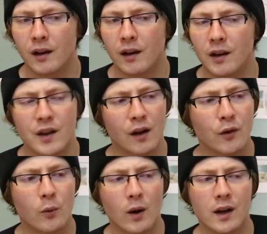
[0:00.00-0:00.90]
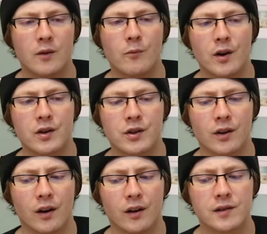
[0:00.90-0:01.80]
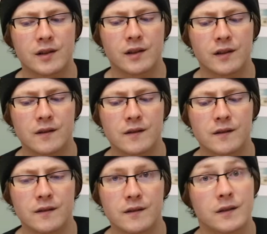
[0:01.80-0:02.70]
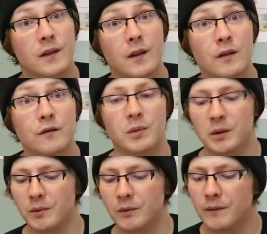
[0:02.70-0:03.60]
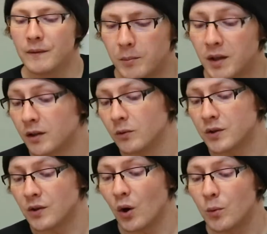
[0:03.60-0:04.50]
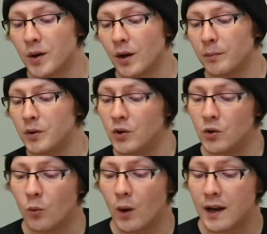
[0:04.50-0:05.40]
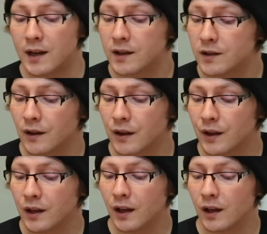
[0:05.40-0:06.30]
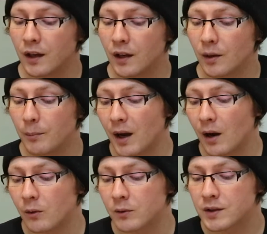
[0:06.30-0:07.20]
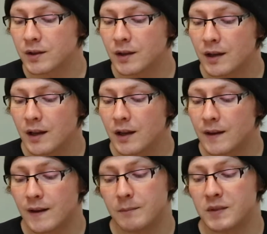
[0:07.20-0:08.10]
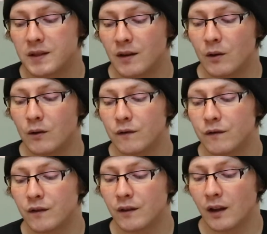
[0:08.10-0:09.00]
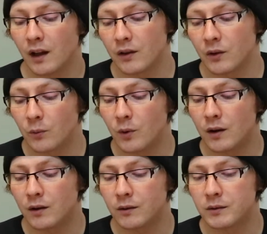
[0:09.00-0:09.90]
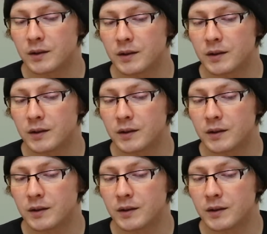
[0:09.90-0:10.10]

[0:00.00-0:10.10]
another way in which art can serve people. It can also open up new ways of thinking about themselves and the world,